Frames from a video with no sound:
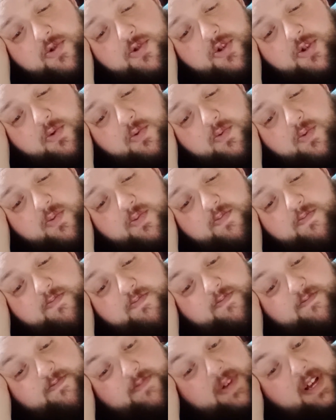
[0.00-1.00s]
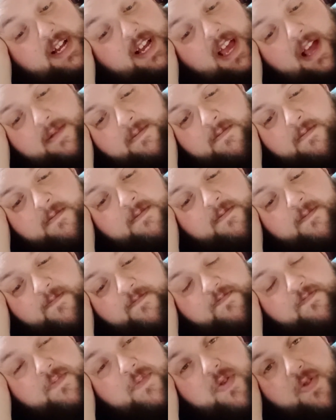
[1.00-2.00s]
you, again,
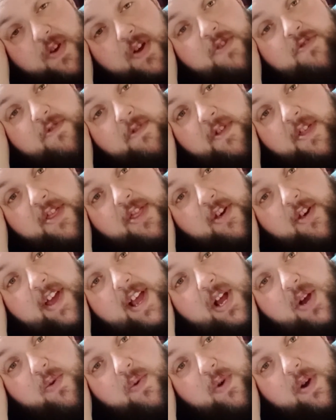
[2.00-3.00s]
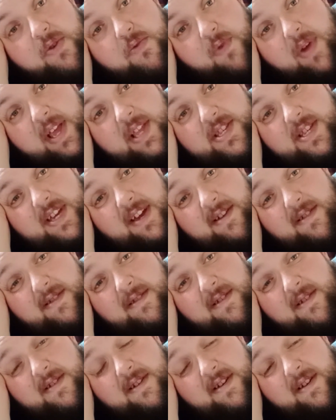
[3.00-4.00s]
330 quid retail,
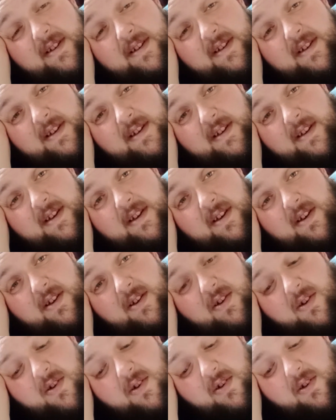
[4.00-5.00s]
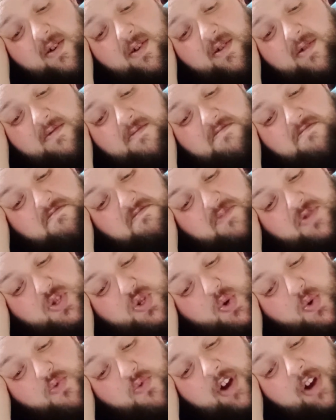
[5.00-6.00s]
or
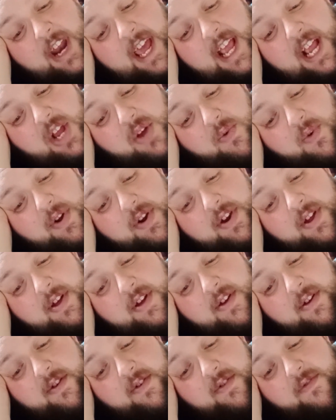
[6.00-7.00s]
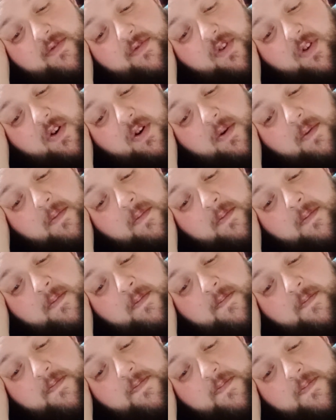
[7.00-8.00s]
280 quid from
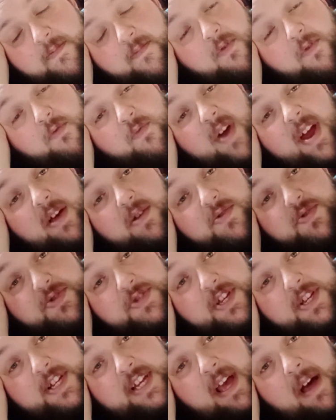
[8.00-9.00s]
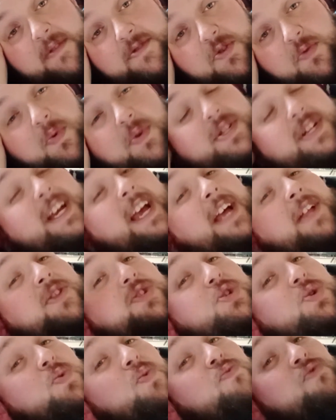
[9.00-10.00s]
Rails discounted, which again,
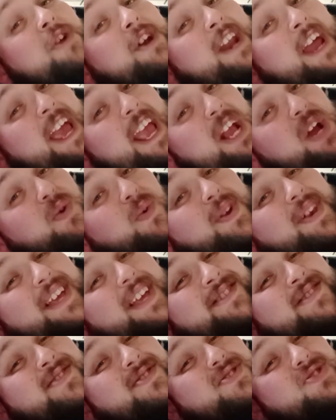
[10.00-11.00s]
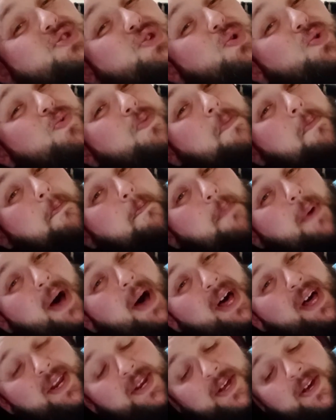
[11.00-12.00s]
280 quid isn't too
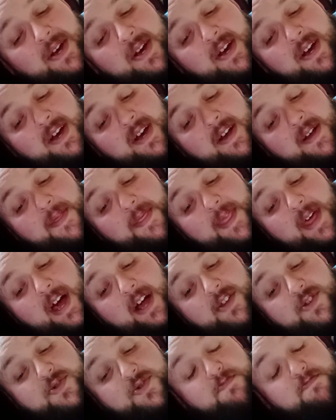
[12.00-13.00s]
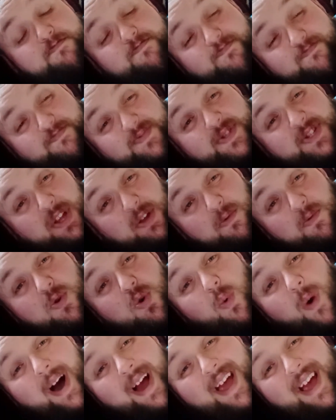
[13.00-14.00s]
bad. That's still
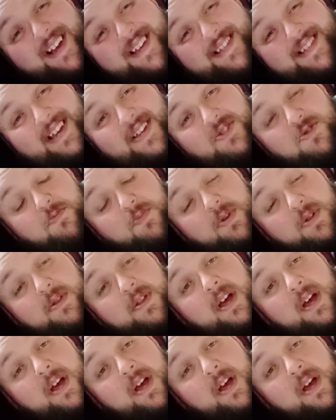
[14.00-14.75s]
quite accessible.